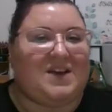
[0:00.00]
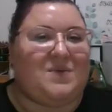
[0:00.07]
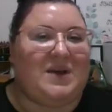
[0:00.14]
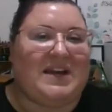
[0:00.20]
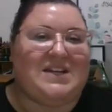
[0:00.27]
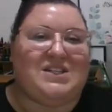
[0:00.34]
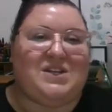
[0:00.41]

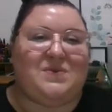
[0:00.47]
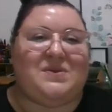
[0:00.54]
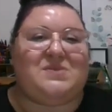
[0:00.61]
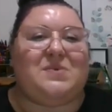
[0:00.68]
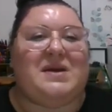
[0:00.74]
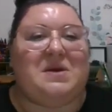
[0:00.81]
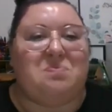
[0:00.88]
we can do
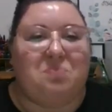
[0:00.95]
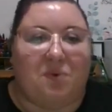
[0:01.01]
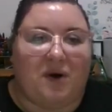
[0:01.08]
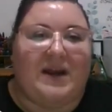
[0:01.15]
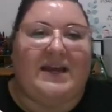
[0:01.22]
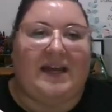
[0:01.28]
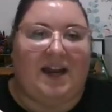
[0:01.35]
is we can
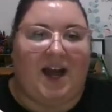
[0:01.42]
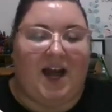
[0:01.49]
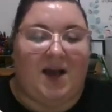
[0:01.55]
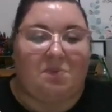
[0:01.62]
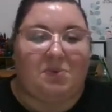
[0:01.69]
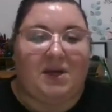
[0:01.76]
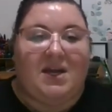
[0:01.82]
break it
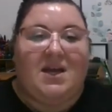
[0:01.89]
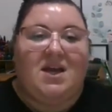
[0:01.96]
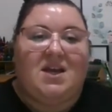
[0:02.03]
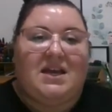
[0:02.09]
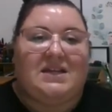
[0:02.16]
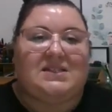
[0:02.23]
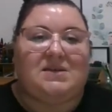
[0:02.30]
up.
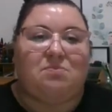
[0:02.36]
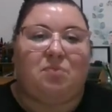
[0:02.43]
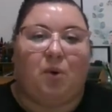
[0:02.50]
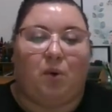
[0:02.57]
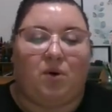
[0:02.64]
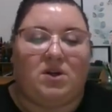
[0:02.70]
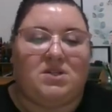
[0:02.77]
It's
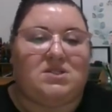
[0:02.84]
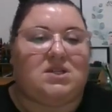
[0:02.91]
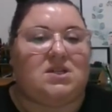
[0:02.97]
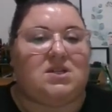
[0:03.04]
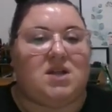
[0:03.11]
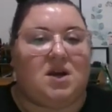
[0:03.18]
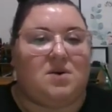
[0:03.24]
important
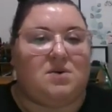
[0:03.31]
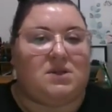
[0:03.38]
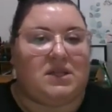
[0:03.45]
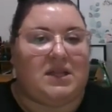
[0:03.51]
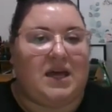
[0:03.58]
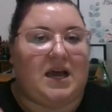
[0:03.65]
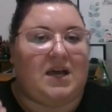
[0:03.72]
to
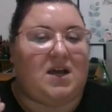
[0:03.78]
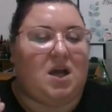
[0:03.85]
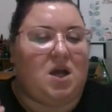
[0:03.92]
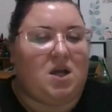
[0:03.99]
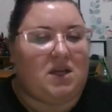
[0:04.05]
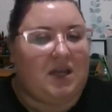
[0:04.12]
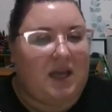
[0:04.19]
note that
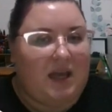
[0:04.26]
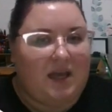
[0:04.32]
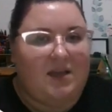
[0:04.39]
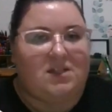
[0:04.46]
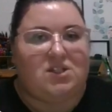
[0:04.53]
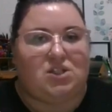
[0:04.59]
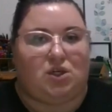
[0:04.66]

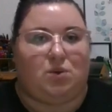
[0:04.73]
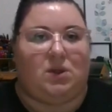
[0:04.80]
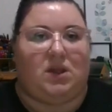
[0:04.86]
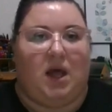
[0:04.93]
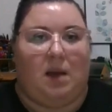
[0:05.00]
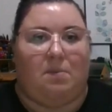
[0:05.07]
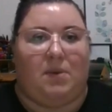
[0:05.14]
kids do
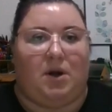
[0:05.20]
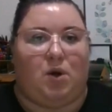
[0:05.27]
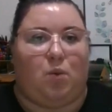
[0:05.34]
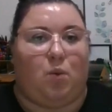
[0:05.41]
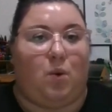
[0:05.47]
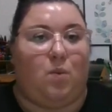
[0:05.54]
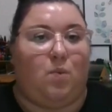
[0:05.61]
a lot
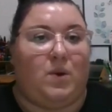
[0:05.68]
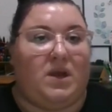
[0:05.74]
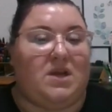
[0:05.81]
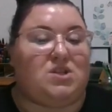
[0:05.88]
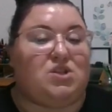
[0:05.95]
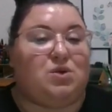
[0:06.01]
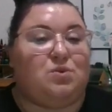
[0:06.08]
better when
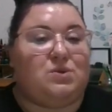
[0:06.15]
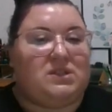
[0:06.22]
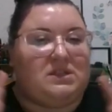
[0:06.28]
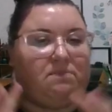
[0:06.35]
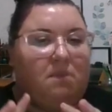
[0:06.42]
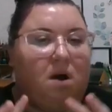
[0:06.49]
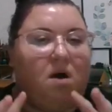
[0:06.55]
we do
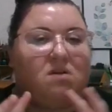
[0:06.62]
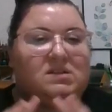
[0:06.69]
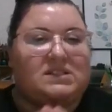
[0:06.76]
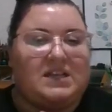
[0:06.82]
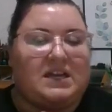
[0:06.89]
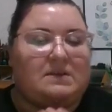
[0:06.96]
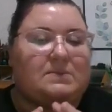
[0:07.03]
small
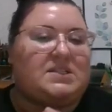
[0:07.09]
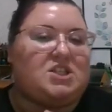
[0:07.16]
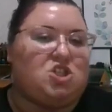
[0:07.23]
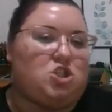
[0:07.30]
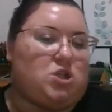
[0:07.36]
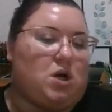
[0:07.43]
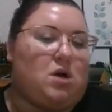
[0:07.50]

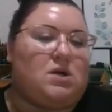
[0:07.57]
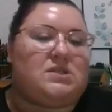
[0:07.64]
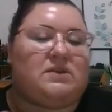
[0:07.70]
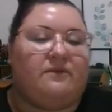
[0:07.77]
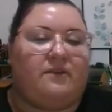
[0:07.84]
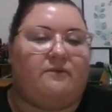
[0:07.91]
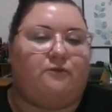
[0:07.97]
segments and
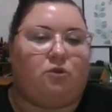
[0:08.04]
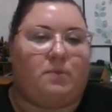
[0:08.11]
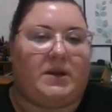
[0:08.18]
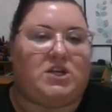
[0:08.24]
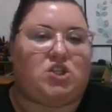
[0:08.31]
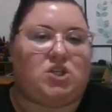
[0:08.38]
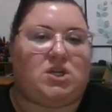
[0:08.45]
chunks of
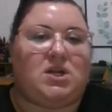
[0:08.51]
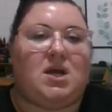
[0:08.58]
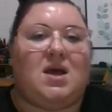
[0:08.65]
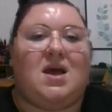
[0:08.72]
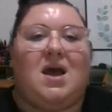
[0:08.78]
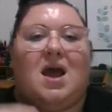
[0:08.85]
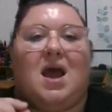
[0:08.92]
information,
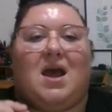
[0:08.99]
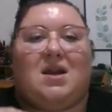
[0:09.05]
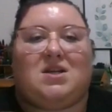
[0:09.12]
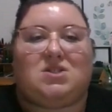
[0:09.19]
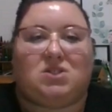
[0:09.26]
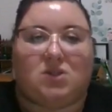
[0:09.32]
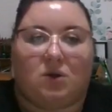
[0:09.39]

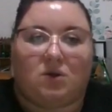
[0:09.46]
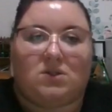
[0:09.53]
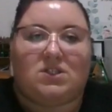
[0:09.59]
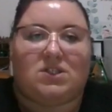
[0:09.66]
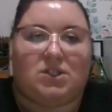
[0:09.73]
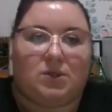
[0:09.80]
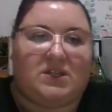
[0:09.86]
and
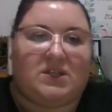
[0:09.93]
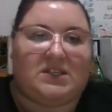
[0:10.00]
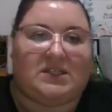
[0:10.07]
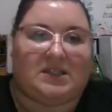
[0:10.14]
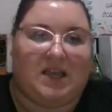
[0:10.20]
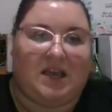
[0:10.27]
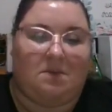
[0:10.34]
adults do the
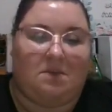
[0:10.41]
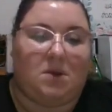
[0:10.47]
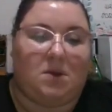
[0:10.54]
same.